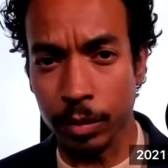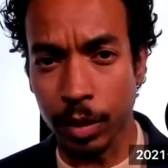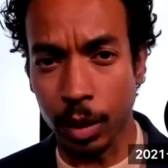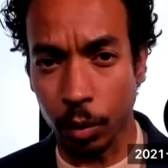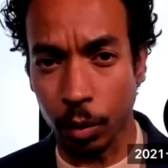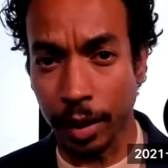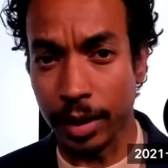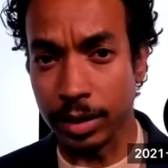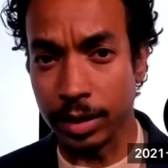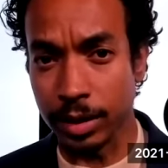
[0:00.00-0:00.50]
a
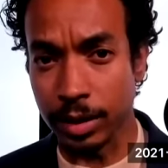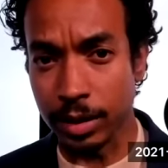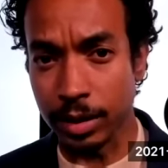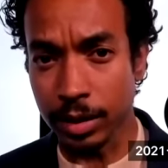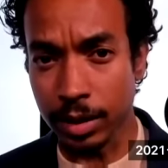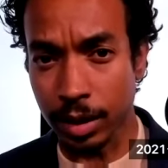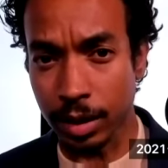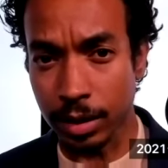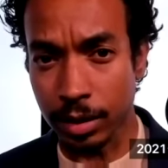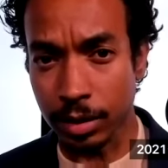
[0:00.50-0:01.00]

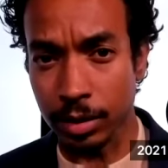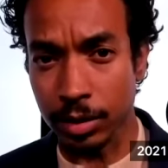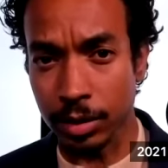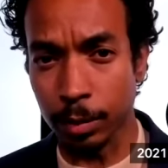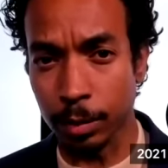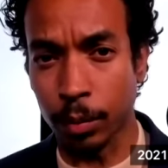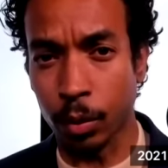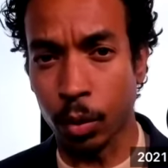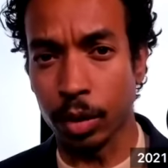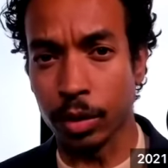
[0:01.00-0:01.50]
racist and to
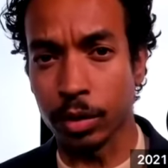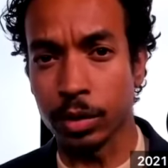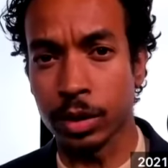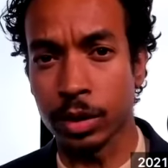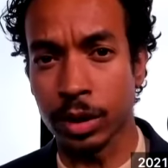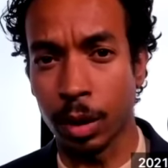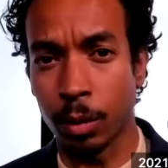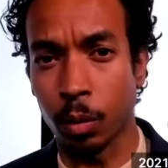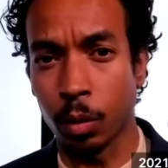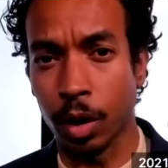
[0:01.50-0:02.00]
support
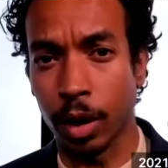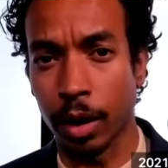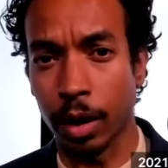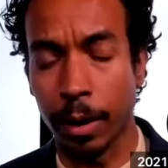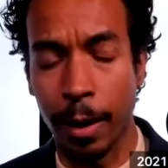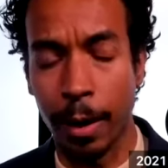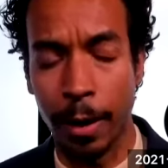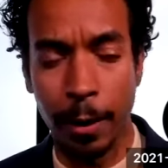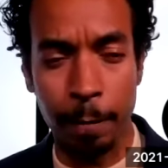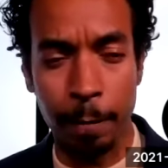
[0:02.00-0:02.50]
someone